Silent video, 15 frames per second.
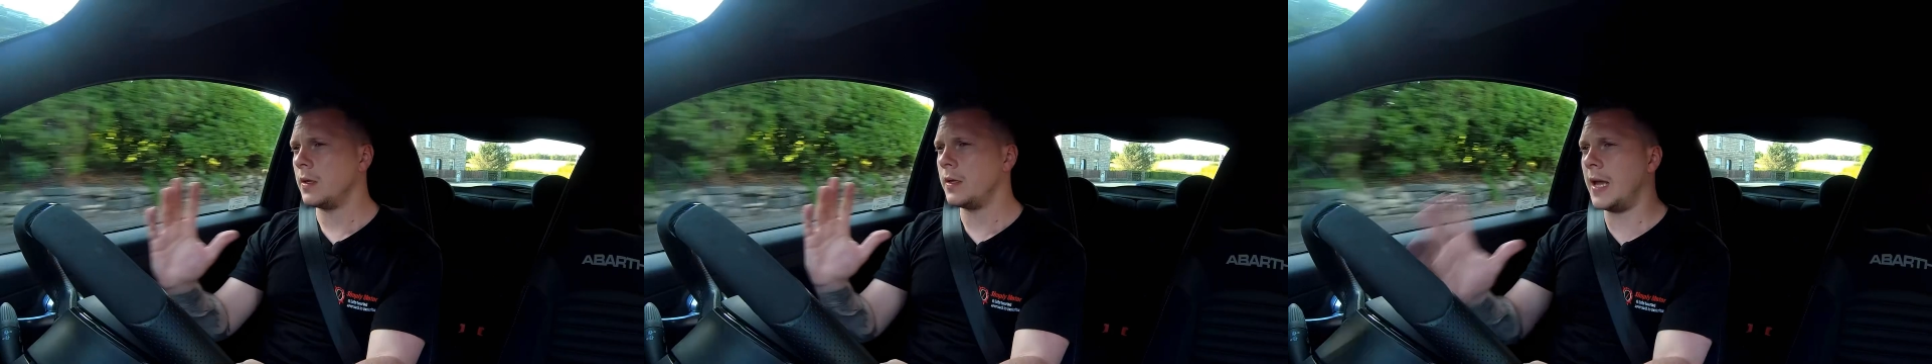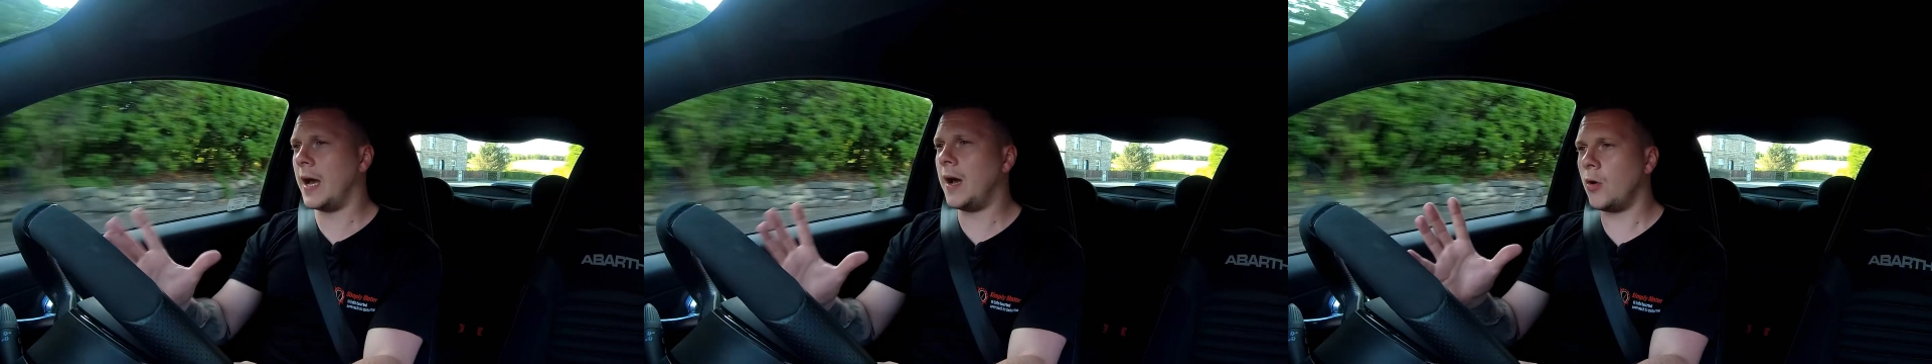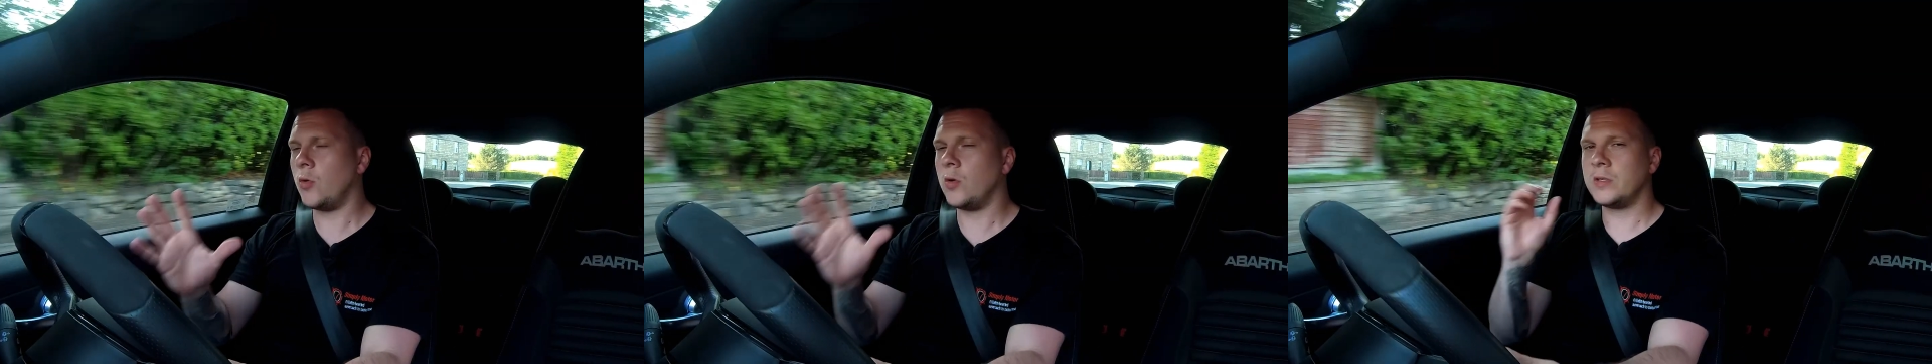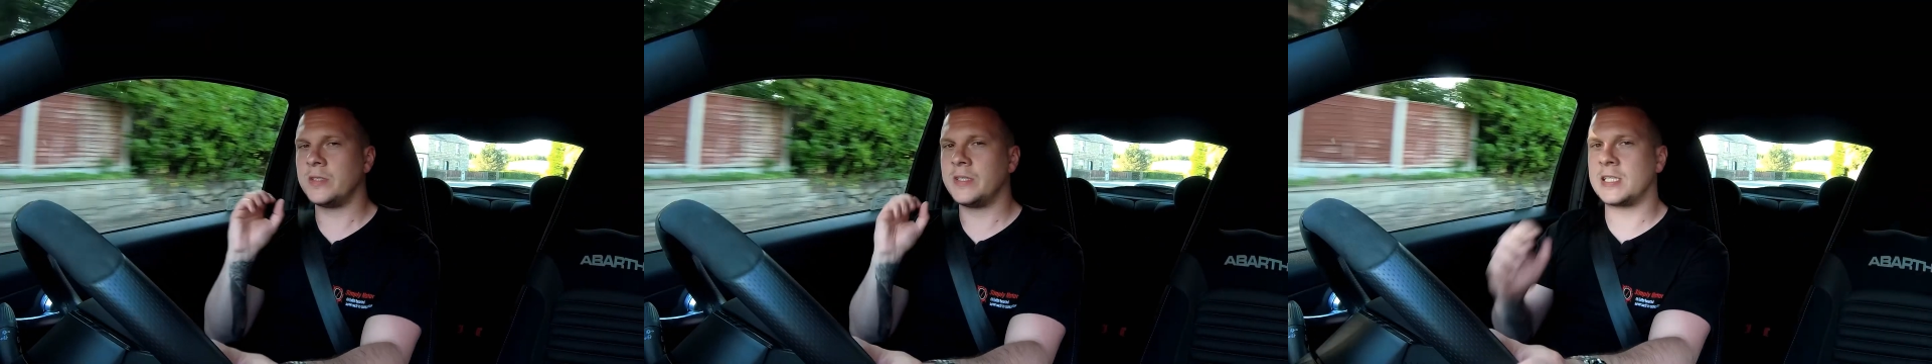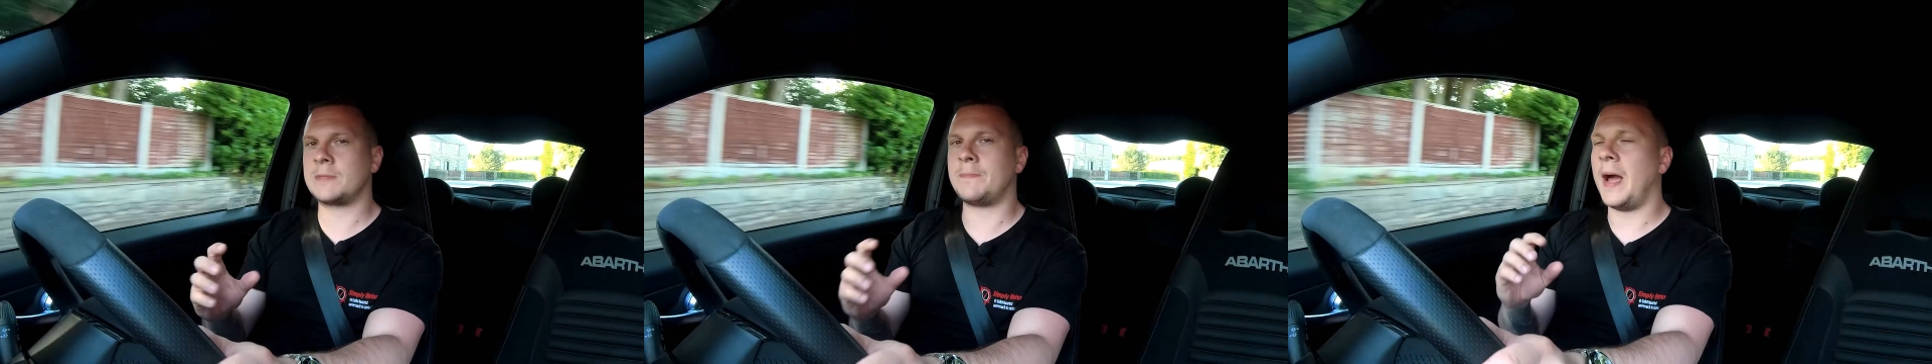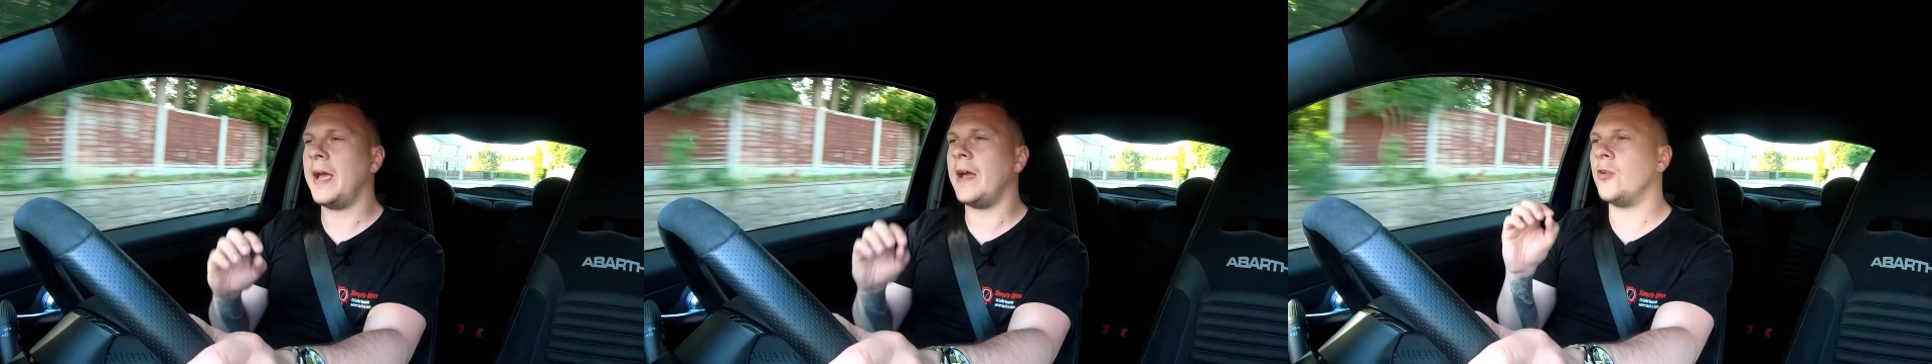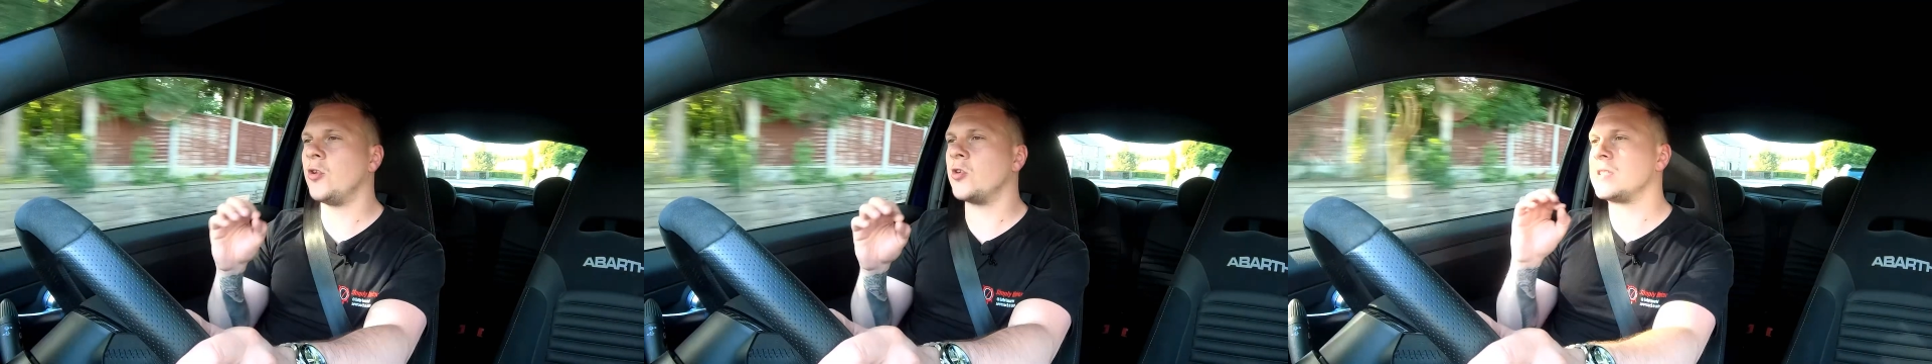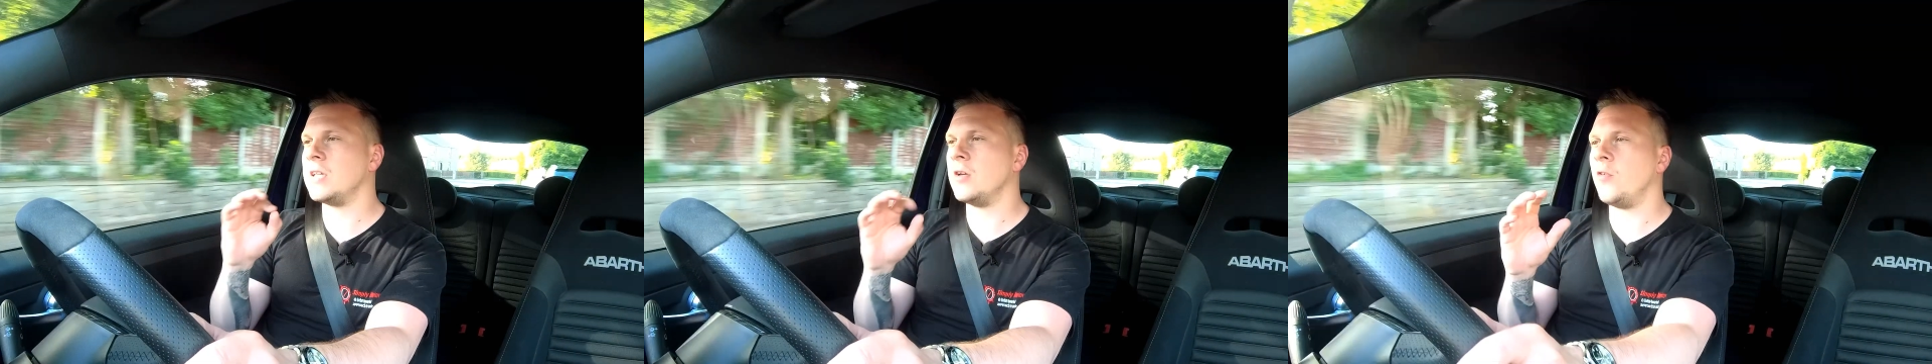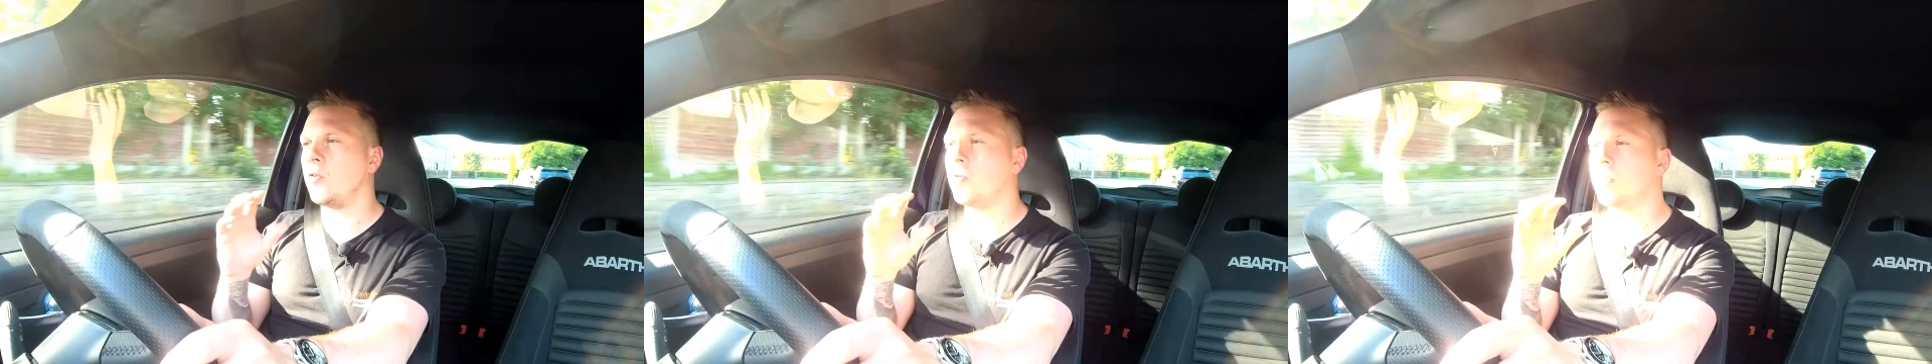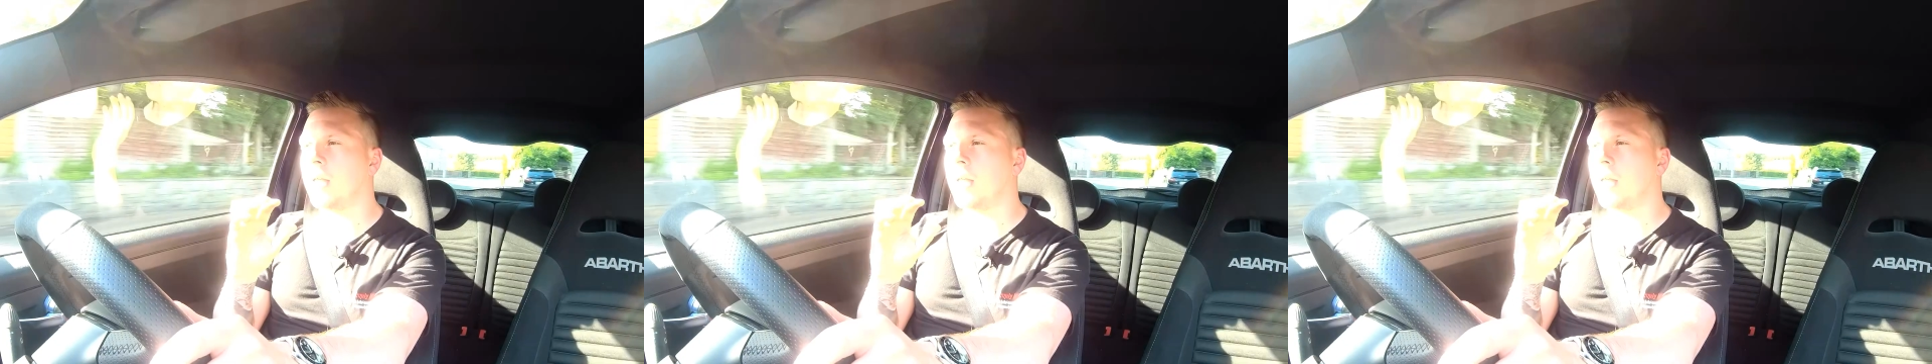Now, despite all those little